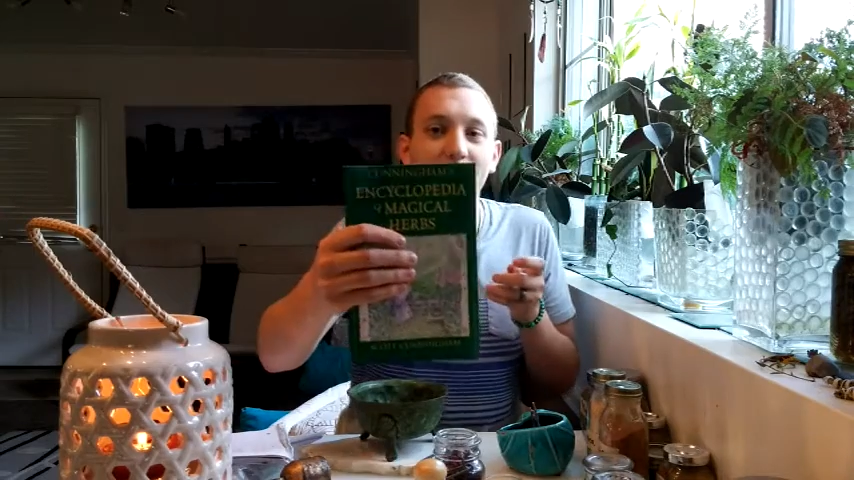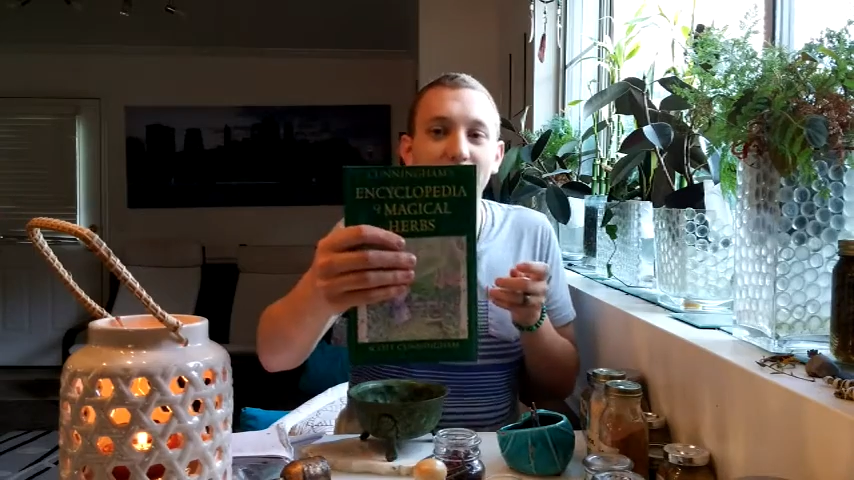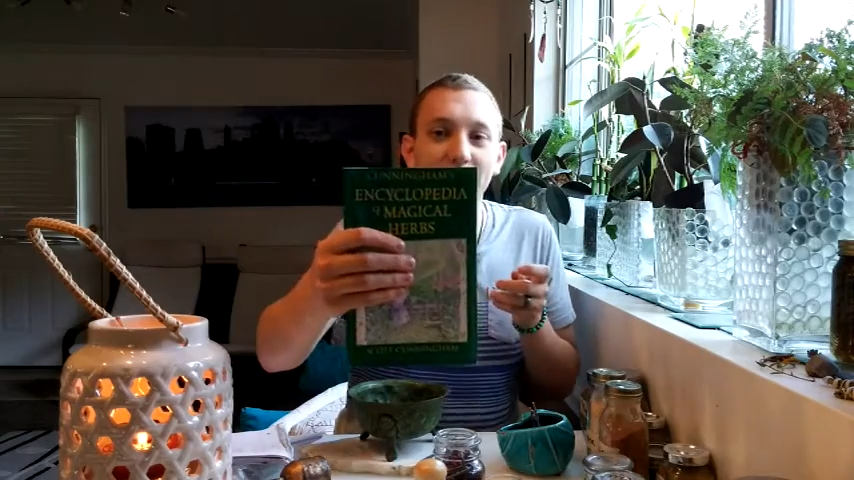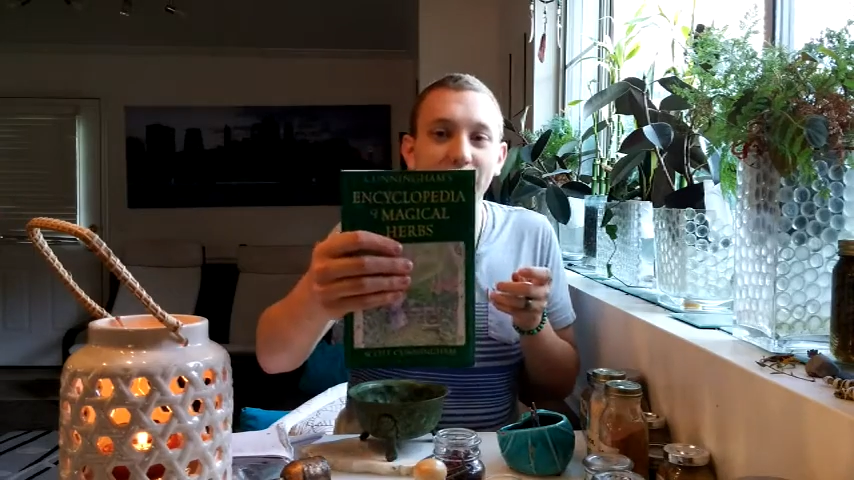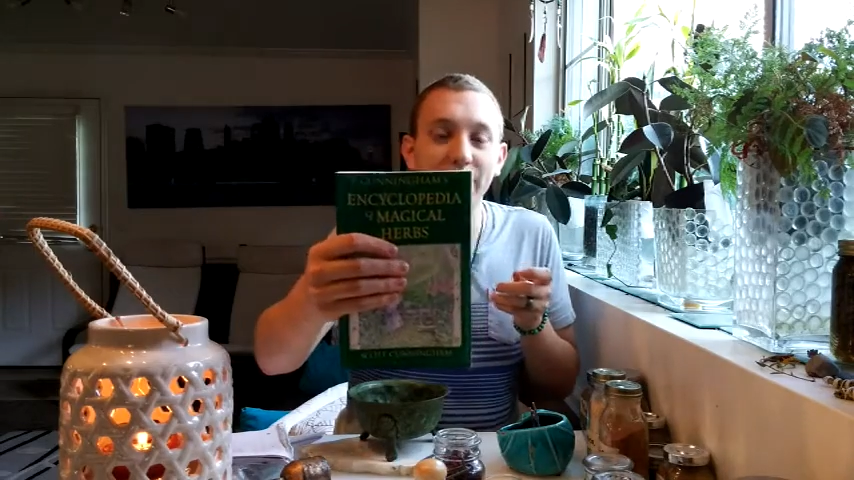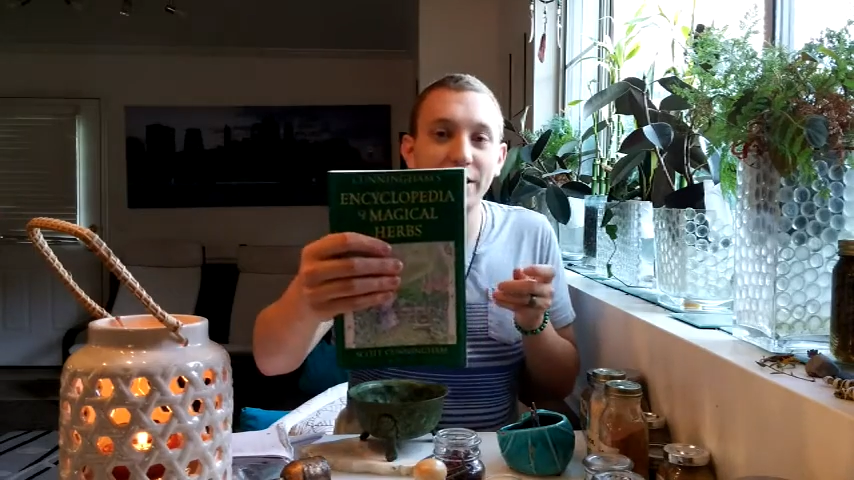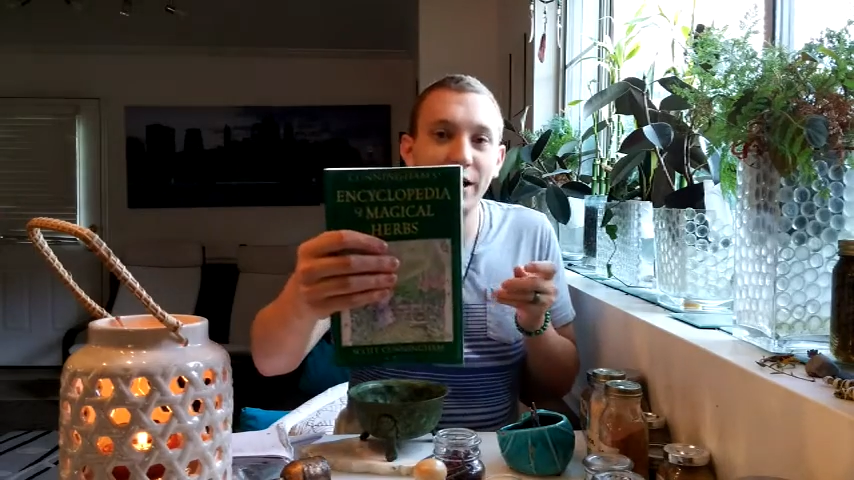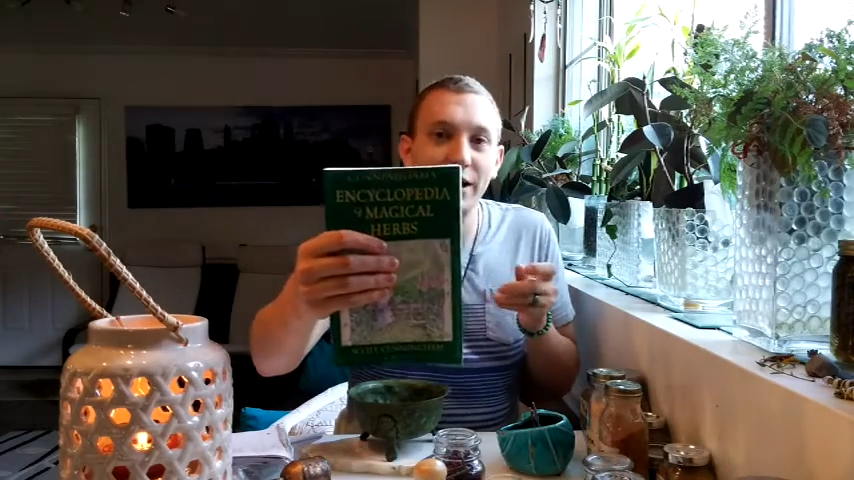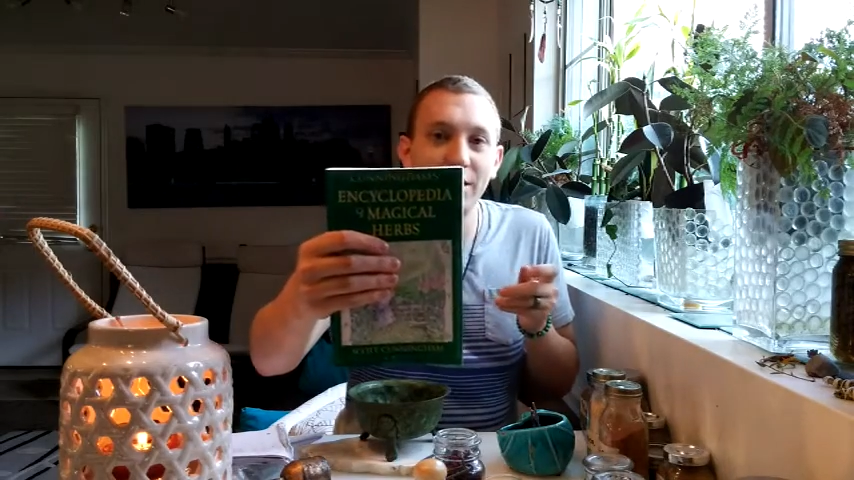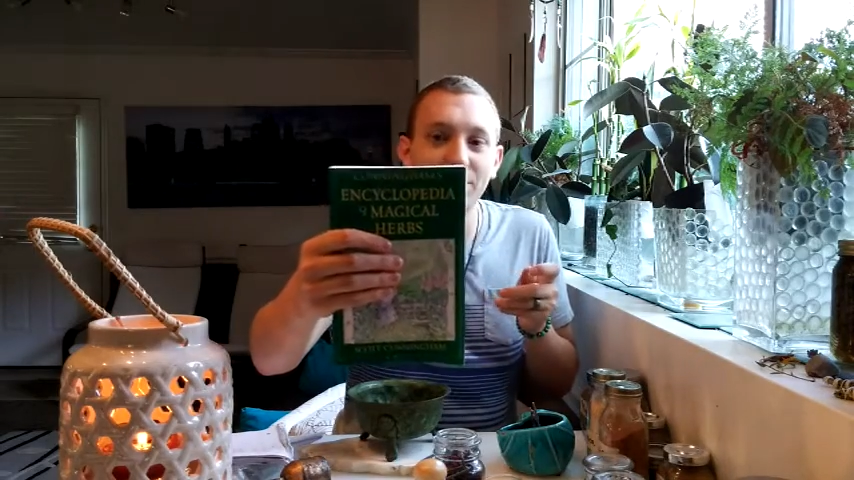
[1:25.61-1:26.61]
the
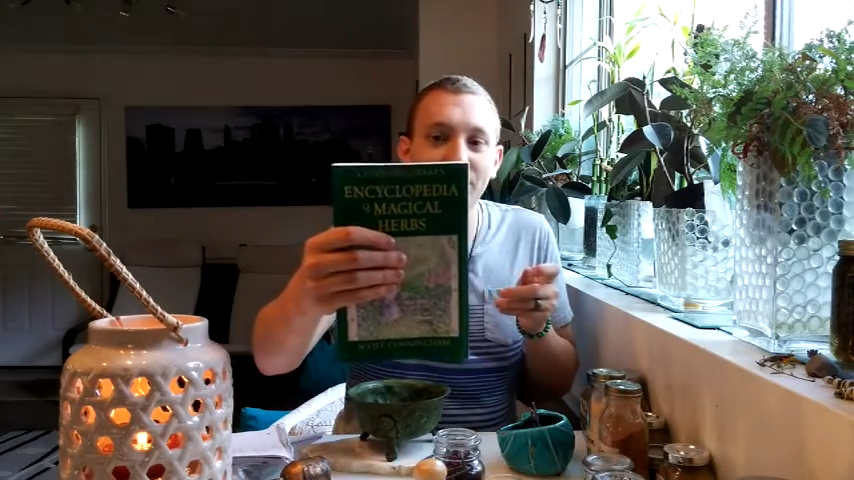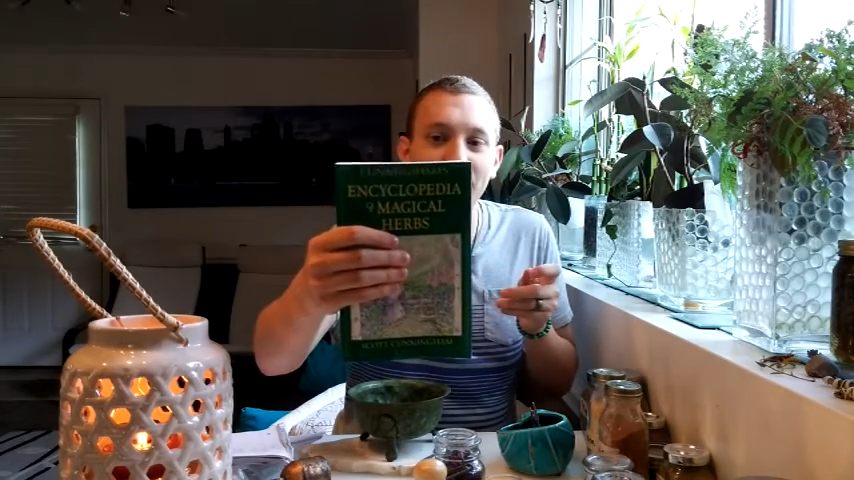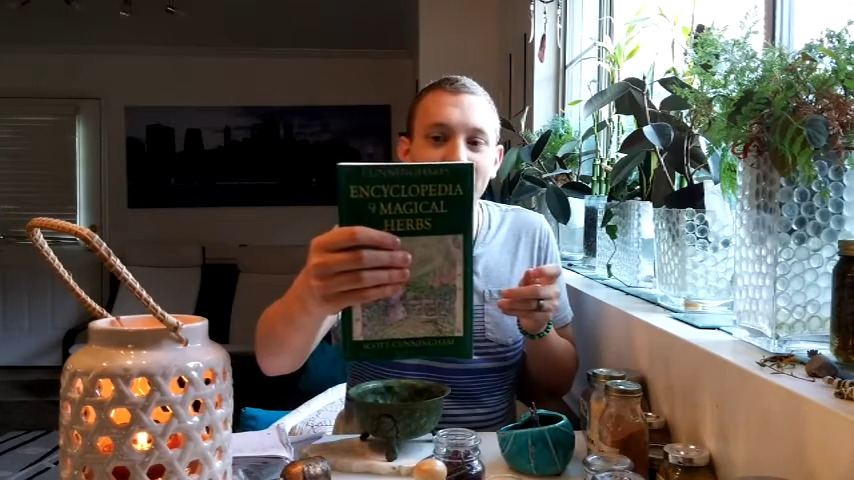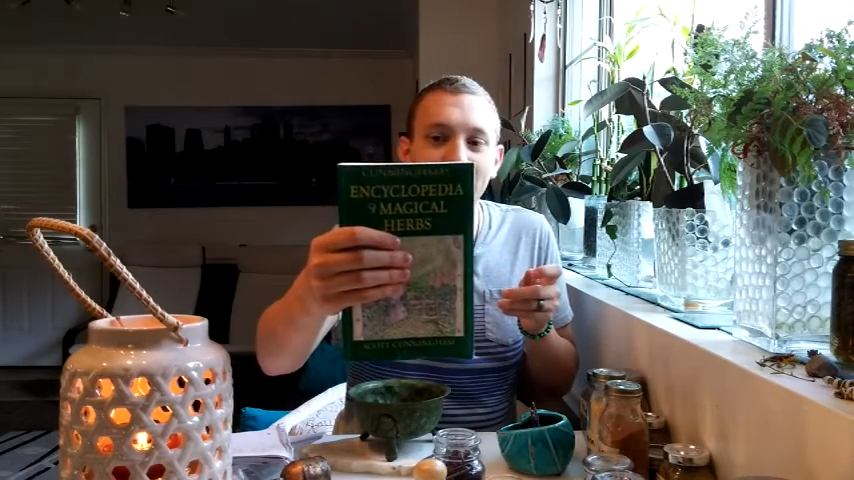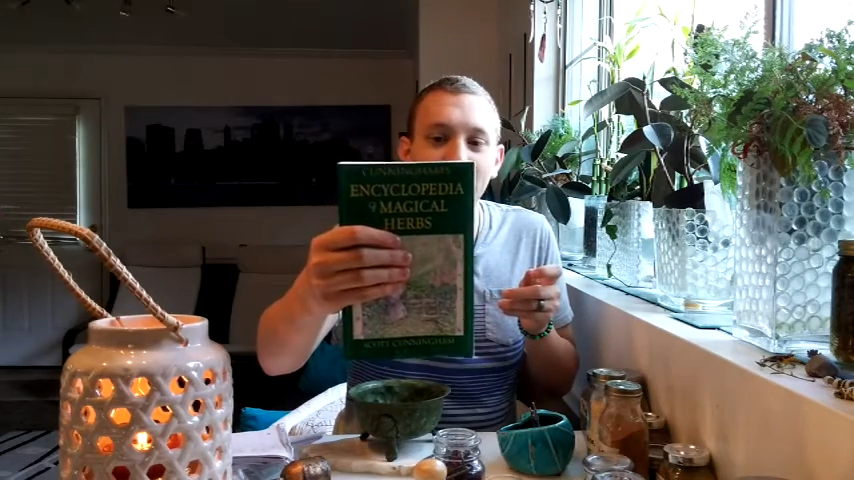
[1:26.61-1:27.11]
Cunningham's